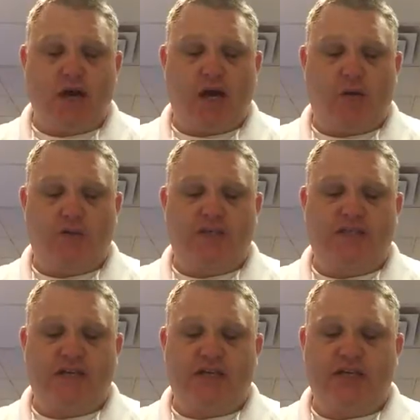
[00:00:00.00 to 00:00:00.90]
was
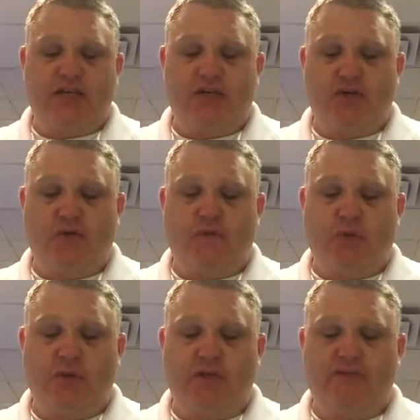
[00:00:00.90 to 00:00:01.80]
essentially doomed
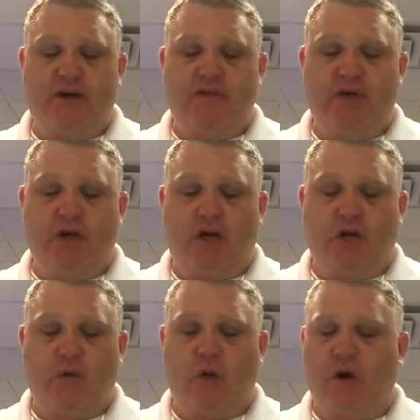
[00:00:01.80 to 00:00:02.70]
when his
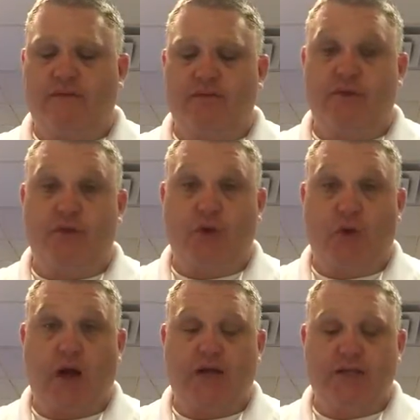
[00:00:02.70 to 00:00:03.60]
$500 water filter
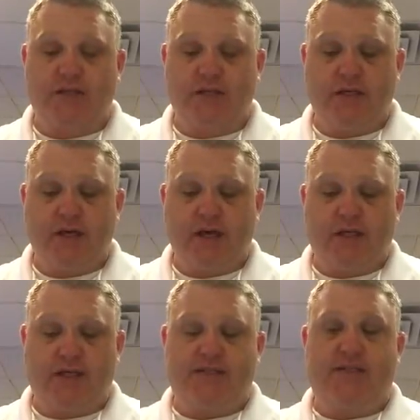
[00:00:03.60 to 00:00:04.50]
cracked.
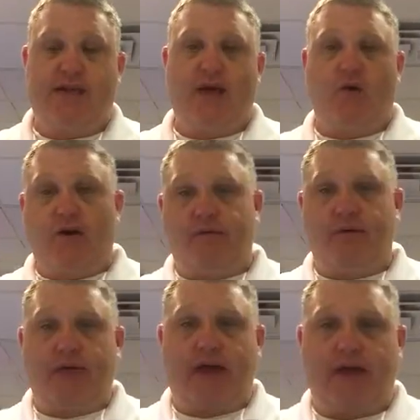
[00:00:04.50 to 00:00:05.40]
Let's say,
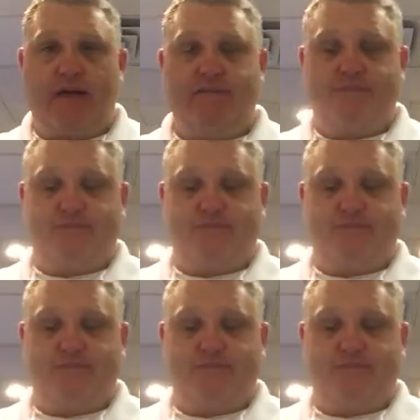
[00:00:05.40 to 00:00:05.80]
however, that